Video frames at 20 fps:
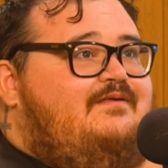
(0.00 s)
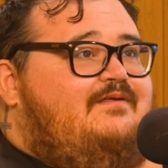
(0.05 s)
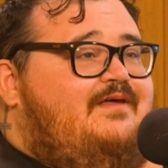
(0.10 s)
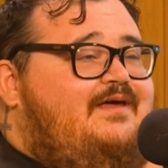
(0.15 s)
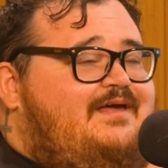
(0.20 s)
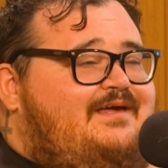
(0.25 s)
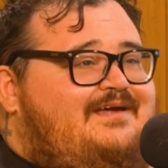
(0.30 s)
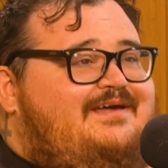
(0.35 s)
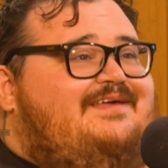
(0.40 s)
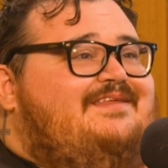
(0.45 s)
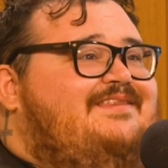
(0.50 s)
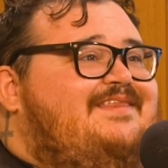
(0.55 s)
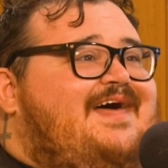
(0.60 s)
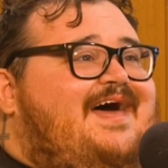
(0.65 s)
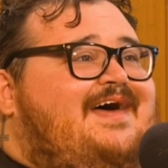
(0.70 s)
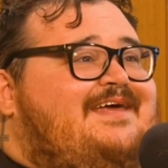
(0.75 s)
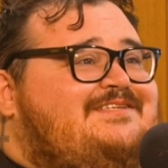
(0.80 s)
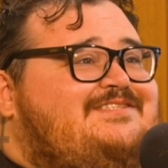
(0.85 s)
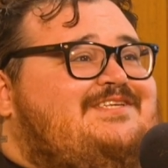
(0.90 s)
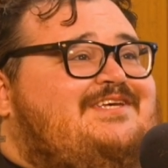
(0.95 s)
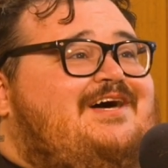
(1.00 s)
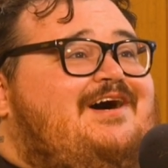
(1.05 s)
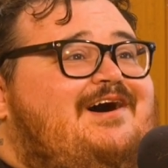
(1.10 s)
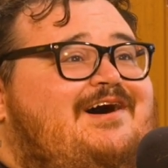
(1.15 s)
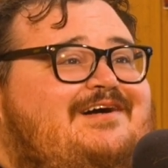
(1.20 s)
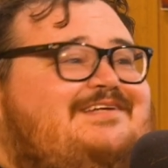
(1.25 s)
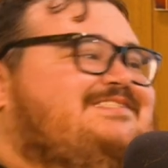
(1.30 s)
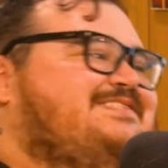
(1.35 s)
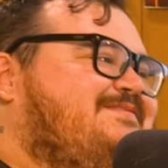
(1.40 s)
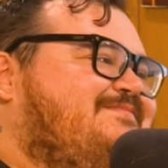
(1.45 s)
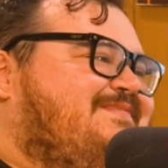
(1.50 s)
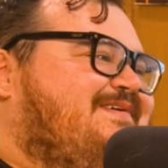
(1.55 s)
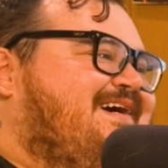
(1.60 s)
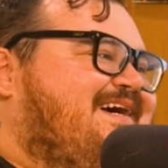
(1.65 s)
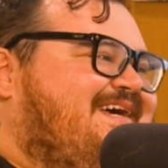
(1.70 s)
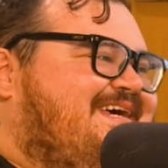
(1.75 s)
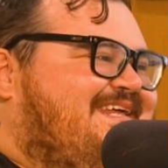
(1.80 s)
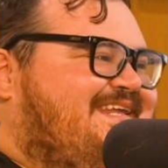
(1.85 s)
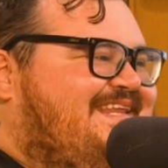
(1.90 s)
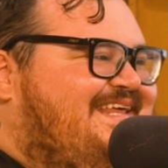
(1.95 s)
like that sucked,
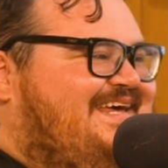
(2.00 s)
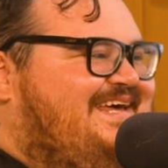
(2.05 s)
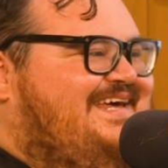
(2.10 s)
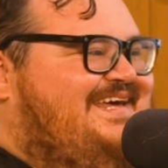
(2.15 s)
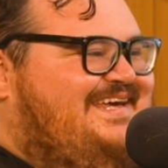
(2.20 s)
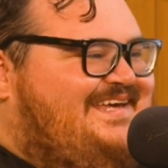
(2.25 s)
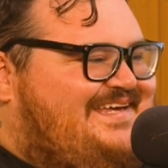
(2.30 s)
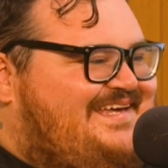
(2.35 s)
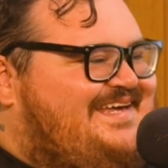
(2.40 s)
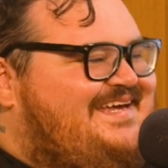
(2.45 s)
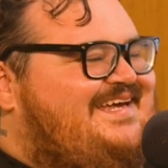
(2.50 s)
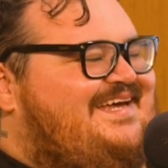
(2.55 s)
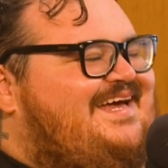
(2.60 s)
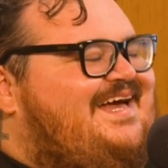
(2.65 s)
but like.